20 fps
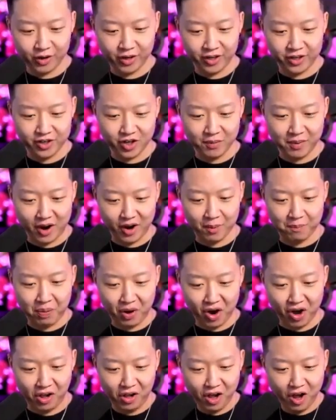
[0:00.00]
are you gonna do about it,
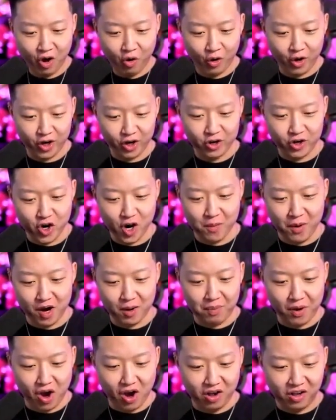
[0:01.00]
Bull? What are you gonna do about
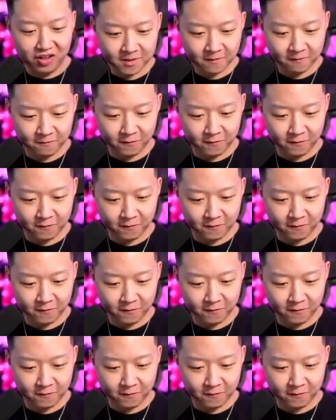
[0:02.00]
it, Bull?